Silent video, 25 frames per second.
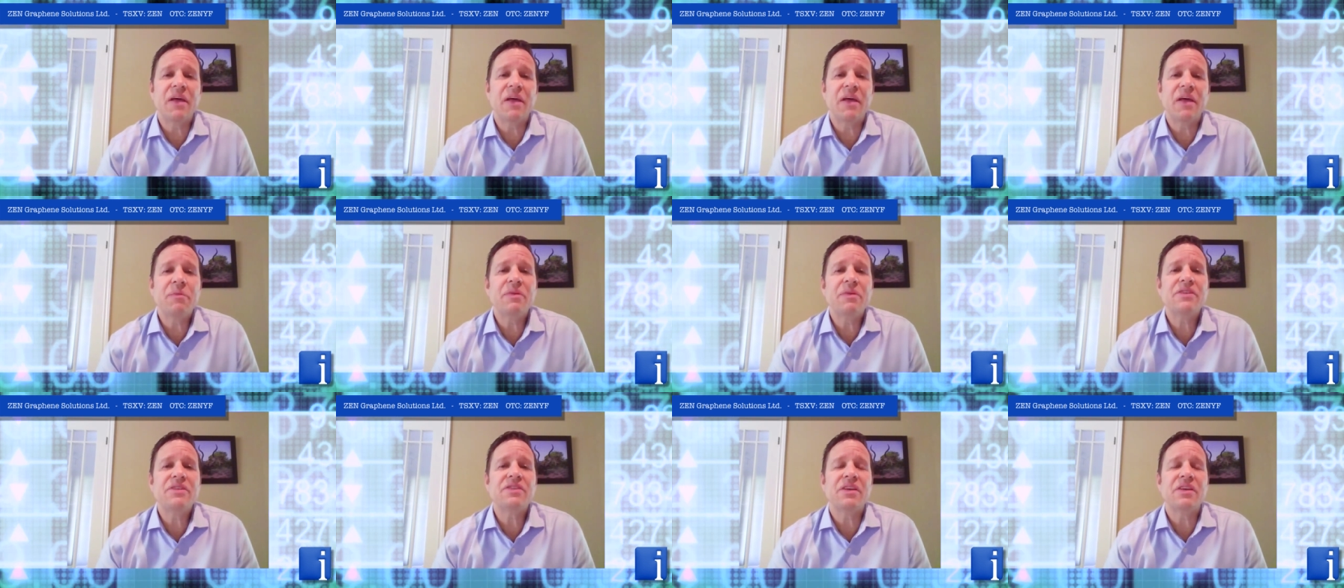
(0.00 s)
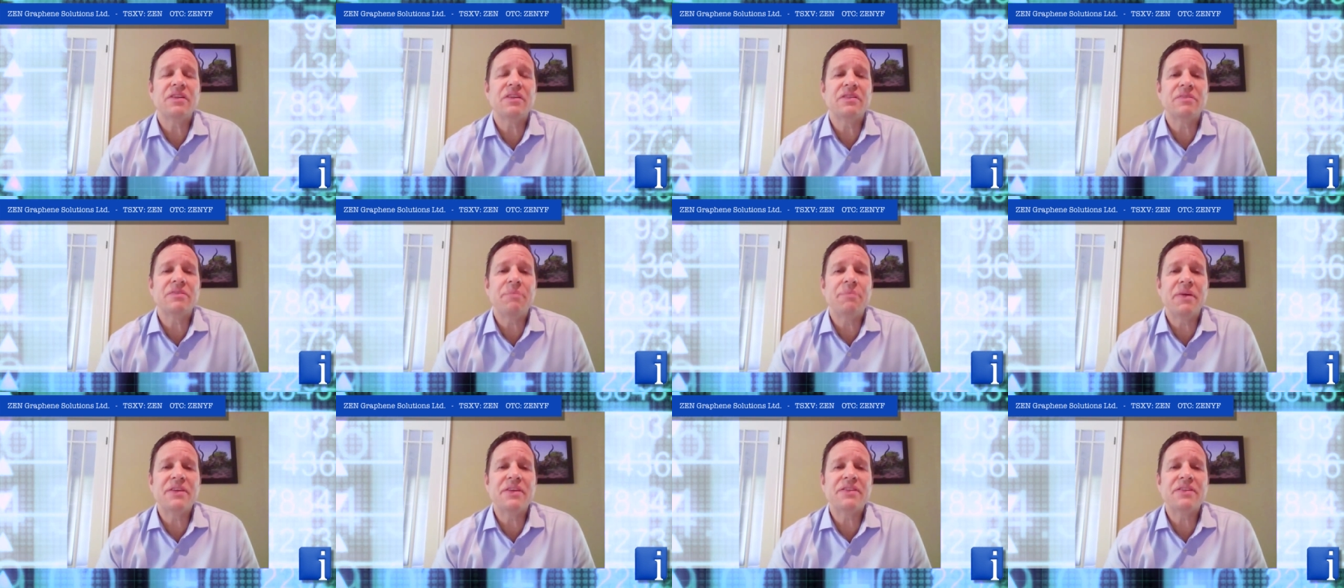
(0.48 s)
That means it's
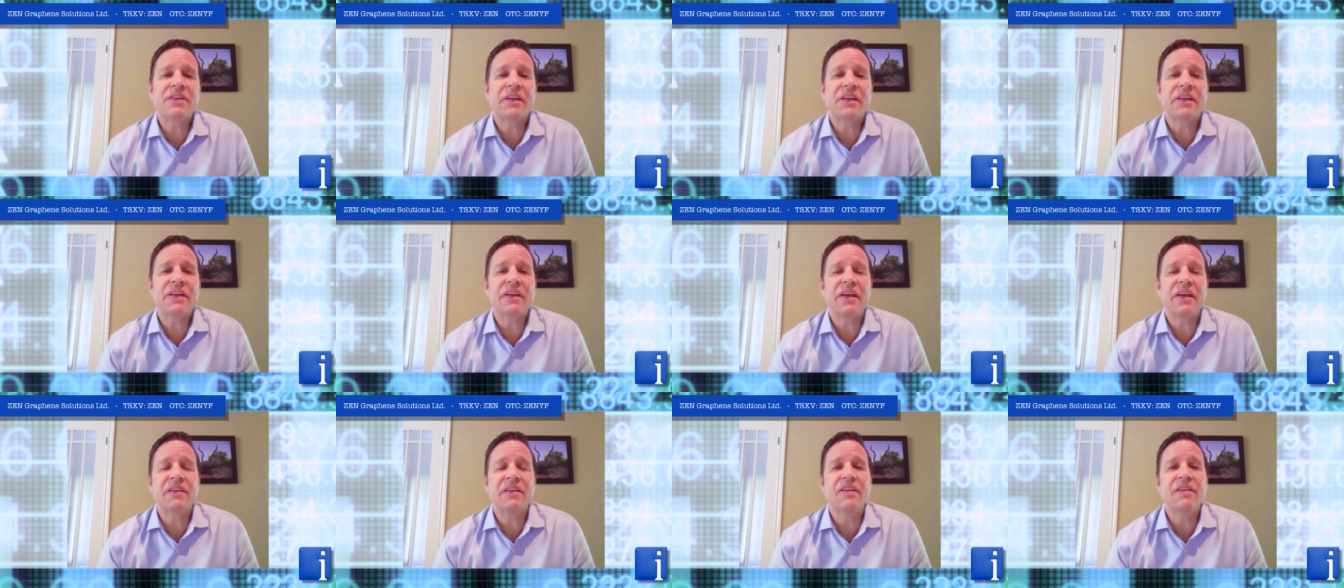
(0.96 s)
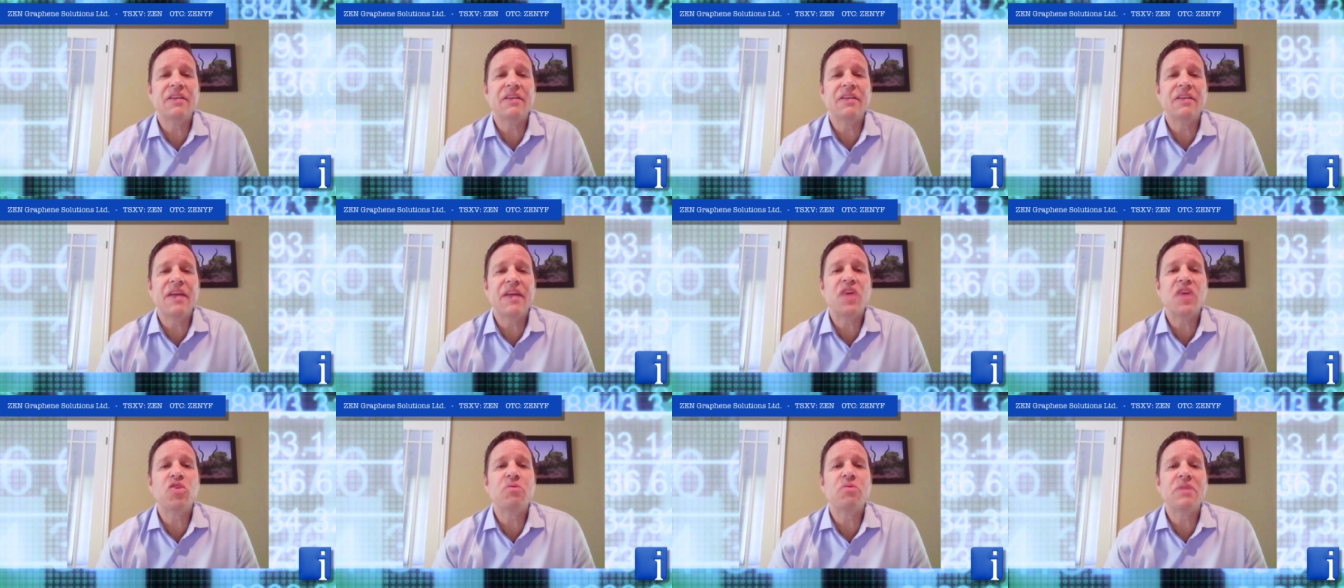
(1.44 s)
basically in the
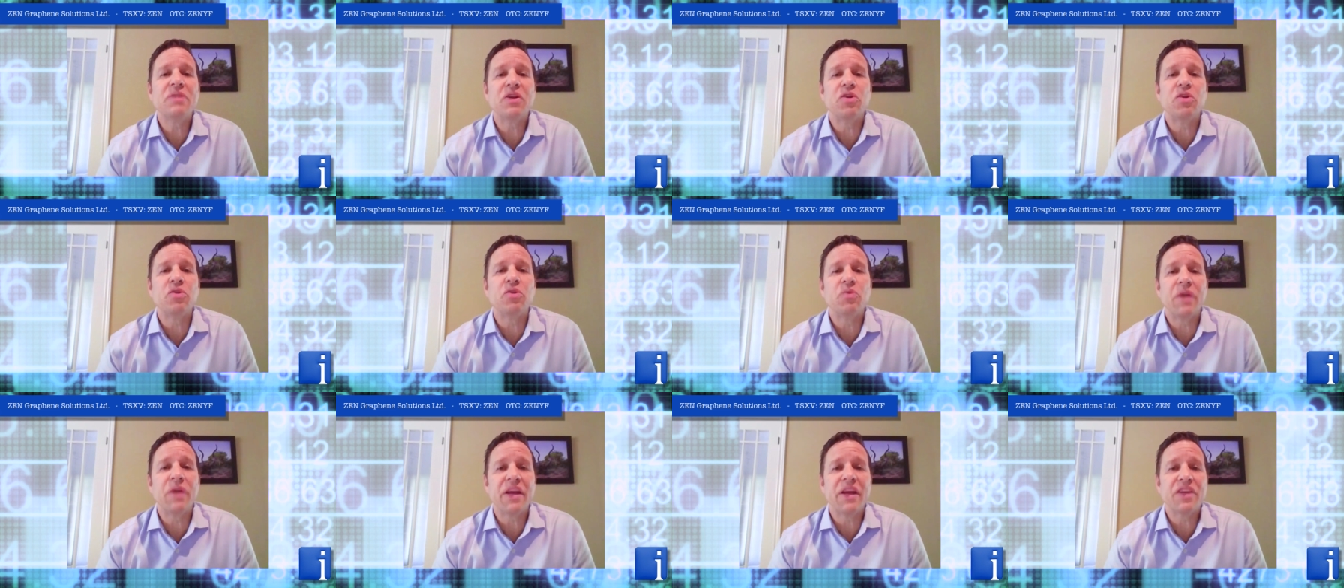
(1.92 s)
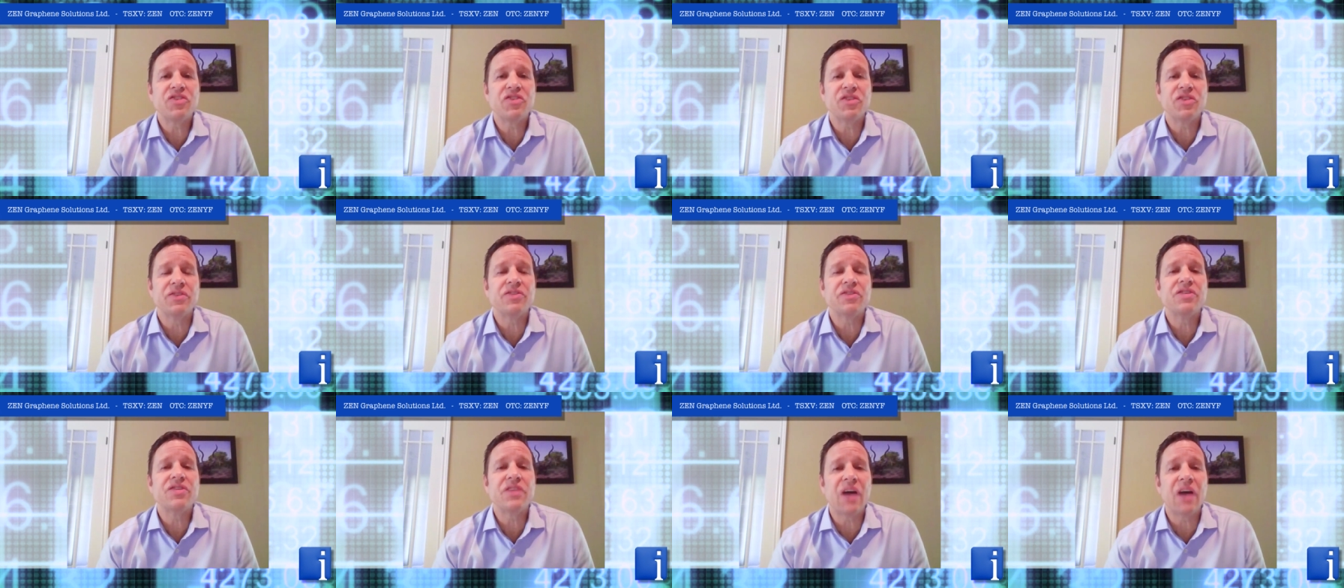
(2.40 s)
nanometer range
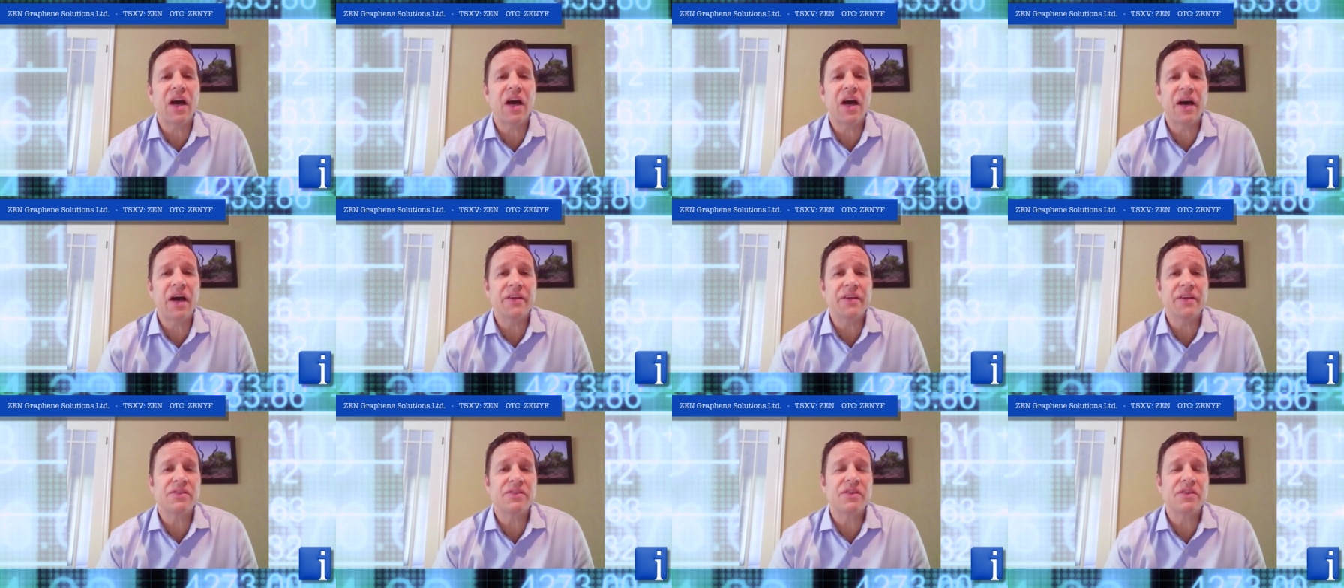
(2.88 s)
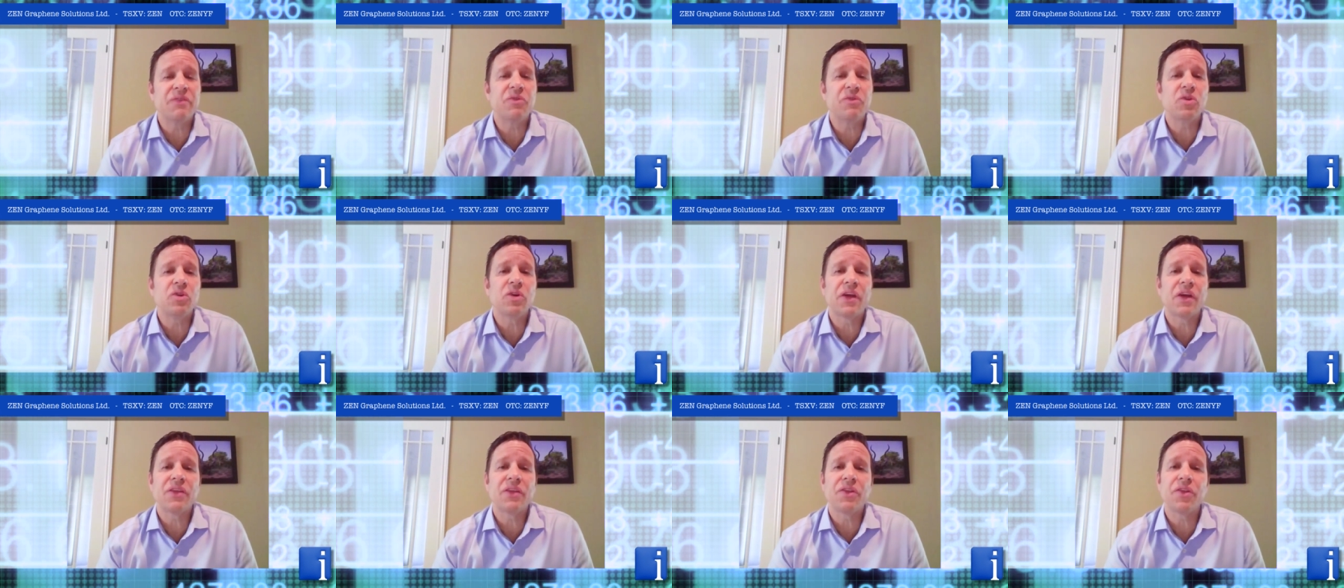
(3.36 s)
in size. If you
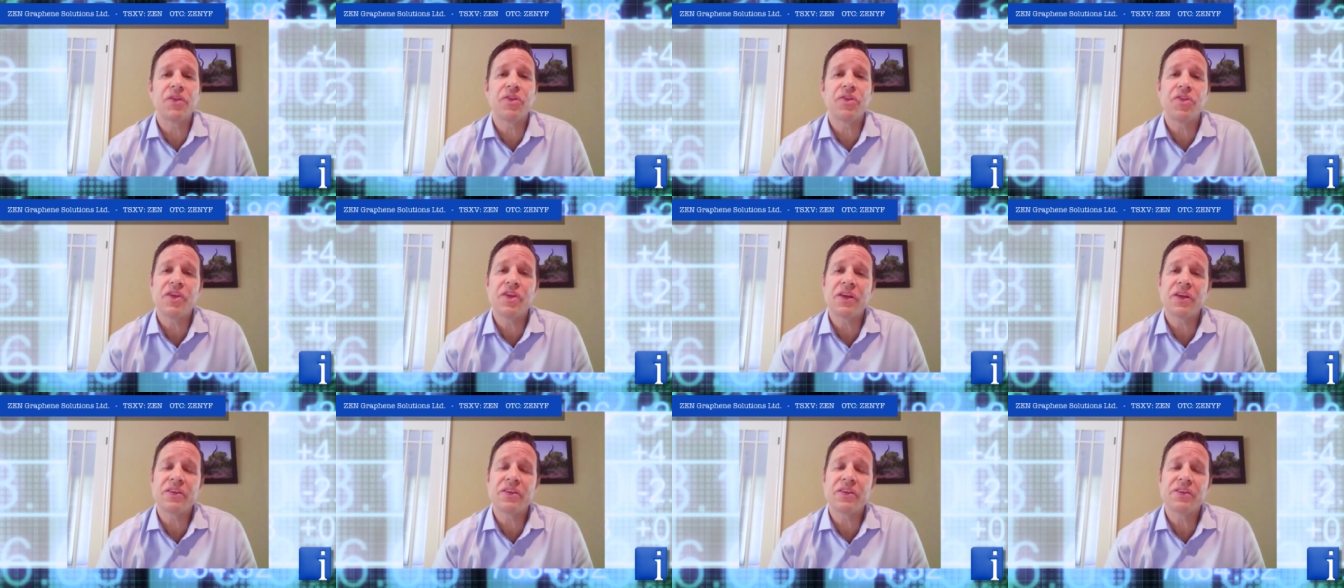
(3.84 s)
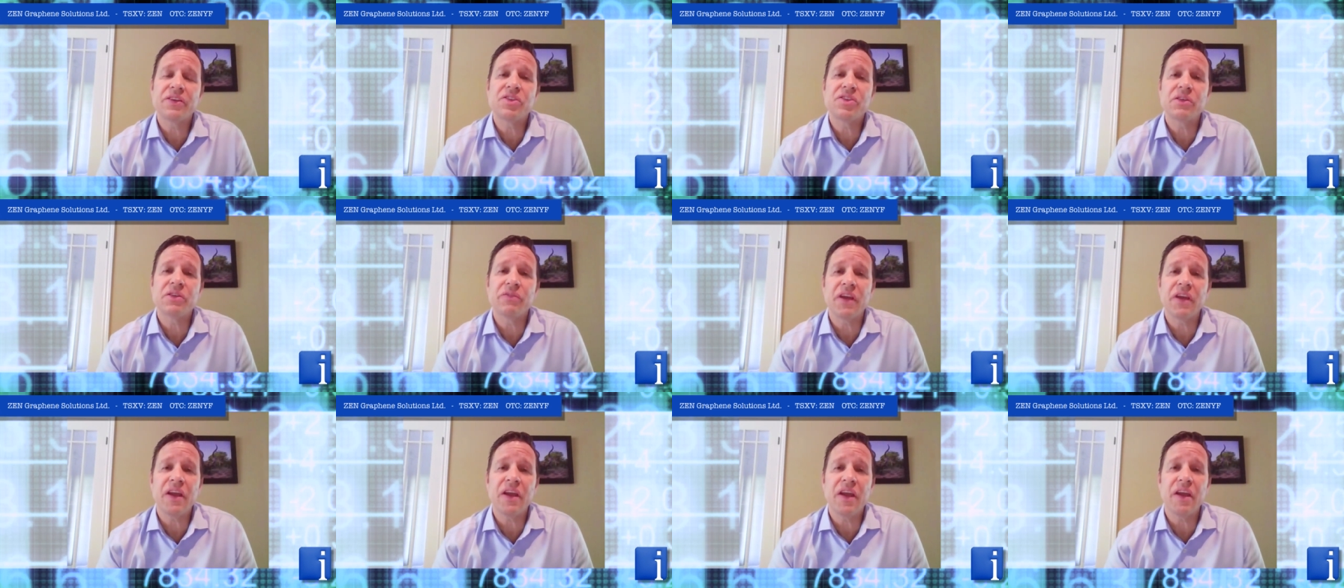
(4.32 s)
look at the thickness
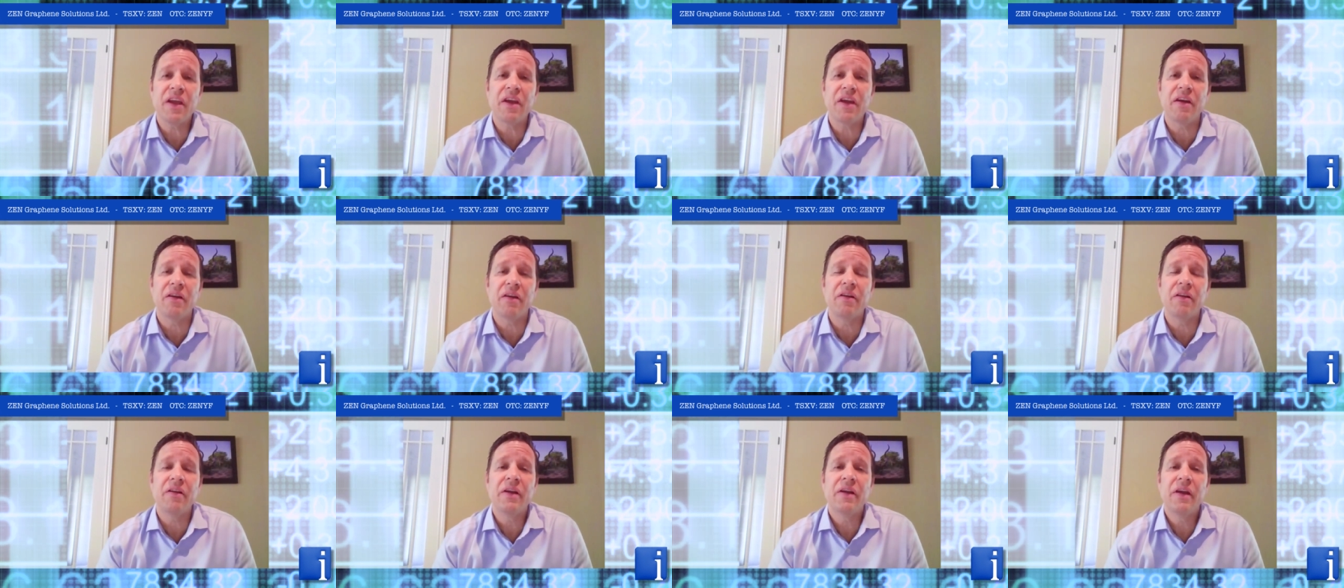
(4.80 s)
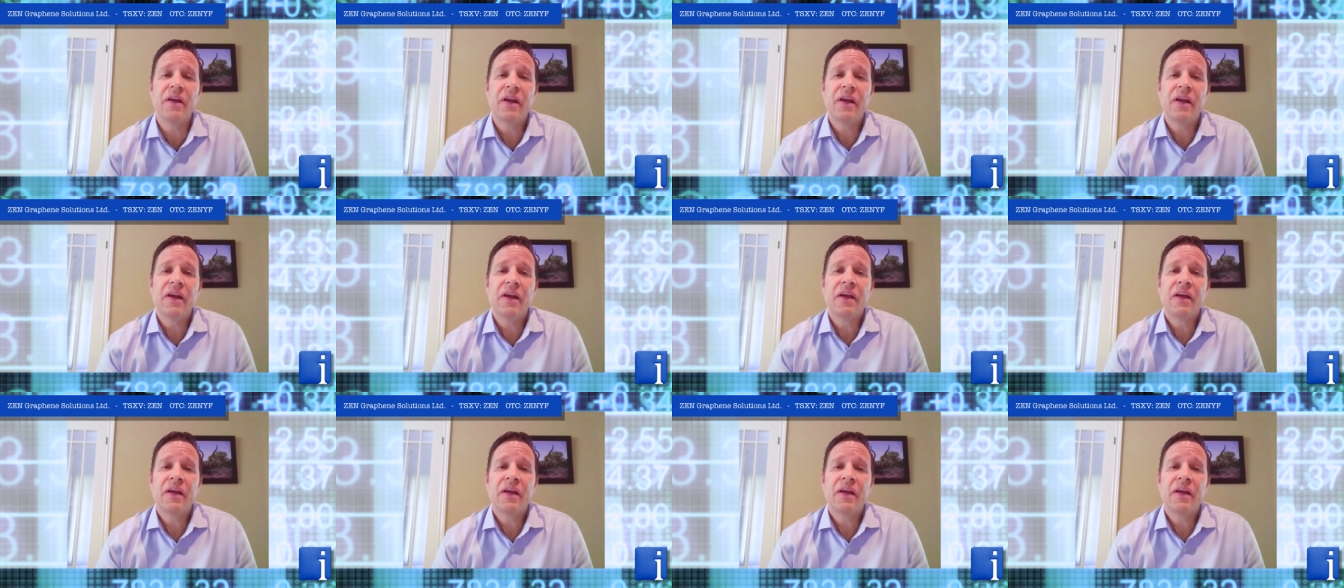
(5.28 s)
of a hair,